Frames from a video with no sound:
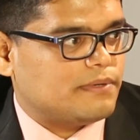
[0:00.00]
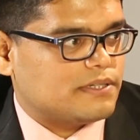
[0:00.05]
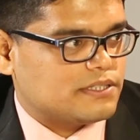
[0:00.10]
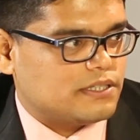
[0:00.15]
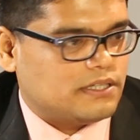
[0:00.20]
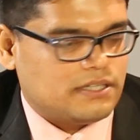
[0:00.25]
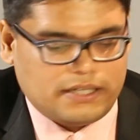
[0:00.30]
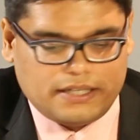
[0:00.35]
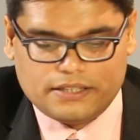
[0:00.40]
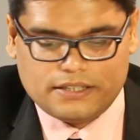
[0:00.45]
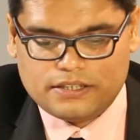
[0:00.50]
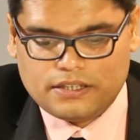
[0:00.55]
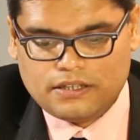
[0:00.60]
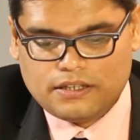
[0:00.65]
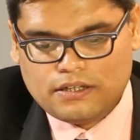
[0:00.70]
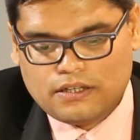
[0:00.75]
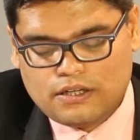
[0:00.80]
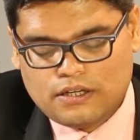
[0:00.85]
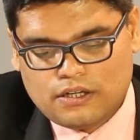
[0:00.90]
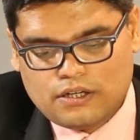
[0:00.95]
percentage. Right.
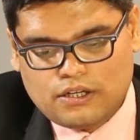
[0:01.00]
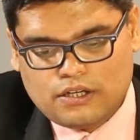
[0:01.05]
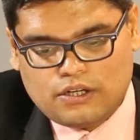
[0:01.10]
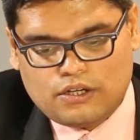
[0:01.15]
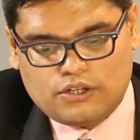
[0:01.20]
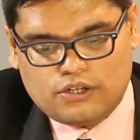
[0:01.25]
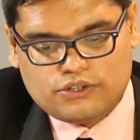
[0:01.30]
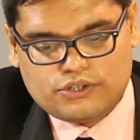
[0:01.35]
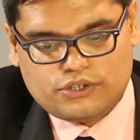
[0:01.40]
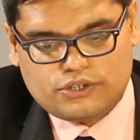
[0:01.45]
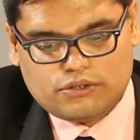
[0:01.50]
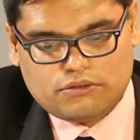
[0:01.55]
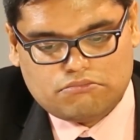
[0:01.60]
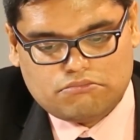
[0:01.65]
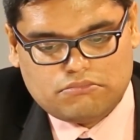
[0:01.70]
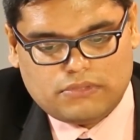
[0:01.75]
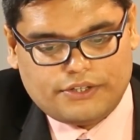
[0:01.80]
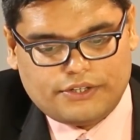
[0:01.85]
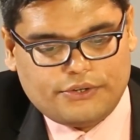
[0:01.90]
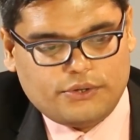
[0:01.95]

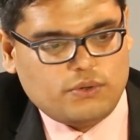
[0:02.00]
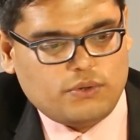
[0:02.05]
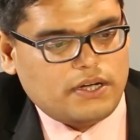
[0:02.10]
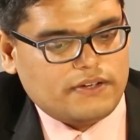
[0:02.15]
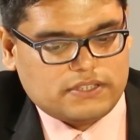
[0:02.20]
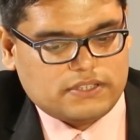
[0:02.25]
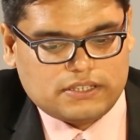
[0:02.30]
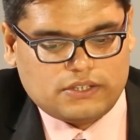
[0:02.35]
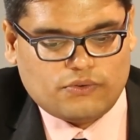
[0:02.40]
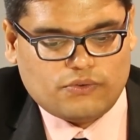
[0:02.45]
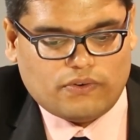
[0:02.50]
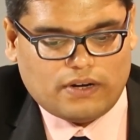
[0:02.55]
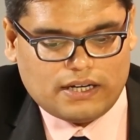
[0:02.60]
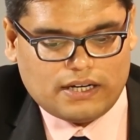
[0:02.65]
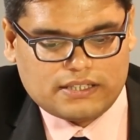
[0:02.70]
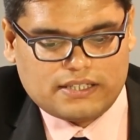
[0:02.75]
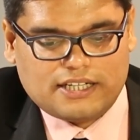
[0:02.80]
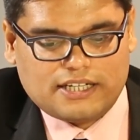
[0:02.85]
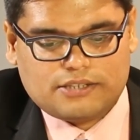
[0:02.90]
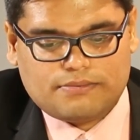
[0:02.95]
So you have such a
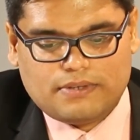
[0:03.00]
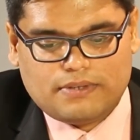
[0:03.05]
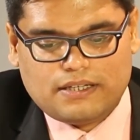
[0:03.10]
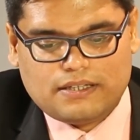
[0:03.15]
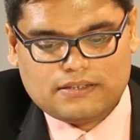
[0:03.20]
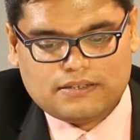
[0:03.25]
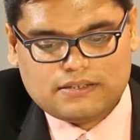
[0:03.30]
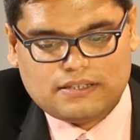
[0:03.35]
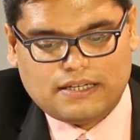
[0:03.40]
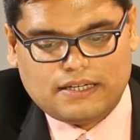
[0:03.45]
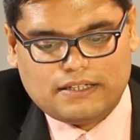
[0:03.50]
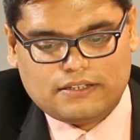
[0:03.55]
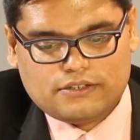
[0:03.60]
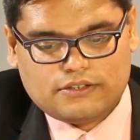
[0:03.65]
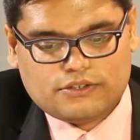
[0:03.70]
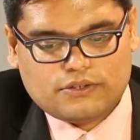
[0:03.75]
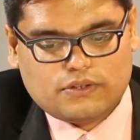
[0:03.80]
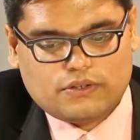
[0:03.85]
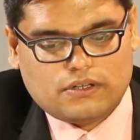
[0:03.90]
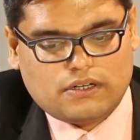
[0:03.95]
vast experience then.
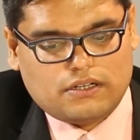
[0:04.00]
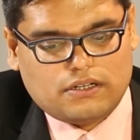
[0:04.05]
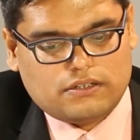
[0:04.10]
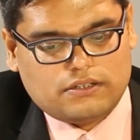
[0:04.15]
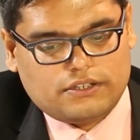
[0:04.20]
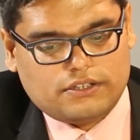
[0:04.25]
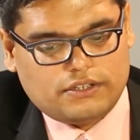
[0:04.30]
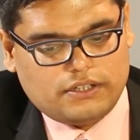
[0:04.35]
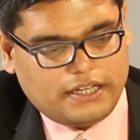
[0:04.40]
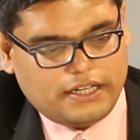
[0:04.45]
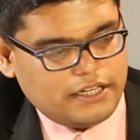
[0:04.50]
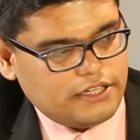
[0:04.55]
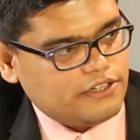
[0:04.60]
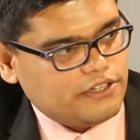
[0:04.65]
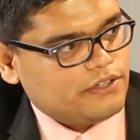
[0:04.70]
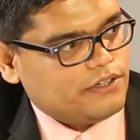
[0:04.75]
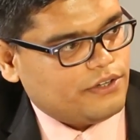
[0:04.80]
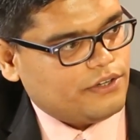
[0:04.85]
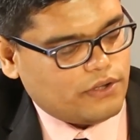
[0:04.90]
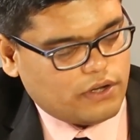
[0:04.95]
So
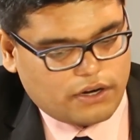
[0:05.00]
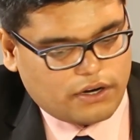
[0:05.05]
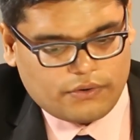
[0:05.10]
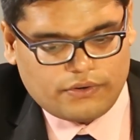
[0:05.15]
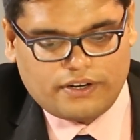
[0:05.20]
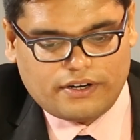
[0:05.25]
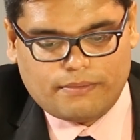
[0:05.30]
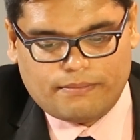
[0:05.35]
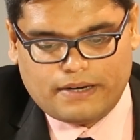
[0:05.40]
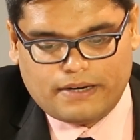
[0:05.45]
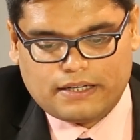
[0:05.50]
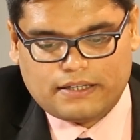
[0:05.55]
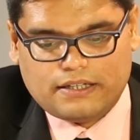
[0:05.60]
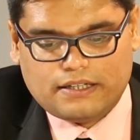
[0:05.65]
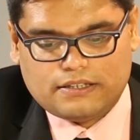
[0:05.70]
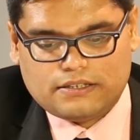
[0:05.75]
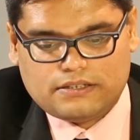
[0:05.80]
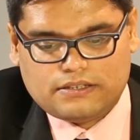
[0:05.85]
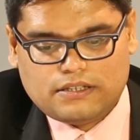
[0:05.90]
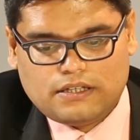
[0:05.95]
in your routine
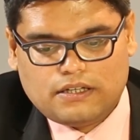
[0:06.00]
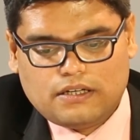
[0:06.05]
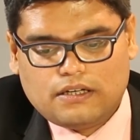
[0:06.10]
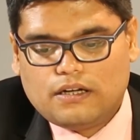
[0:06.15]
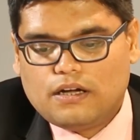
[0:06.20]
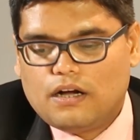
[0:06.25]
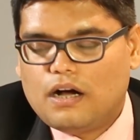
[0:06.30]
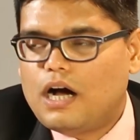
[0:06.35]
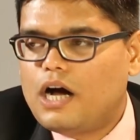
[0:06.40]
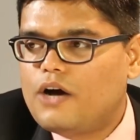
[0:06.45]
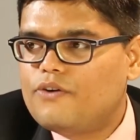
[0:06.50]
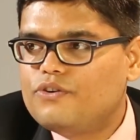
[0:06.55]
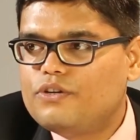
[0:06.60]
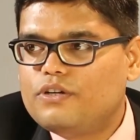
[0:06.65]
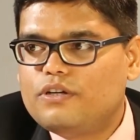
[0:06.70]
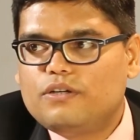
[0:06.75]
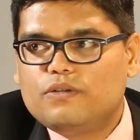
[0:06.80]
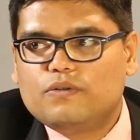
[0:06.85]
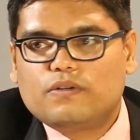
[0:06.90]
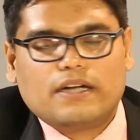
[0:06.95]
practice, how do
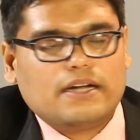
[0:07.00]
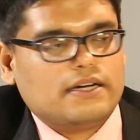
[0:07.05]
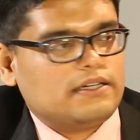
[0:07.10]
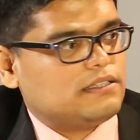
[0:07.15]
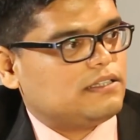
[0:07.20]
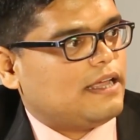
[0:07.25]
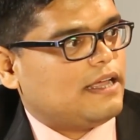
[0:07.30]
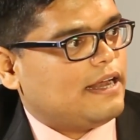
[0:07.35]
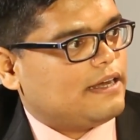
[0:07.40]
you look at the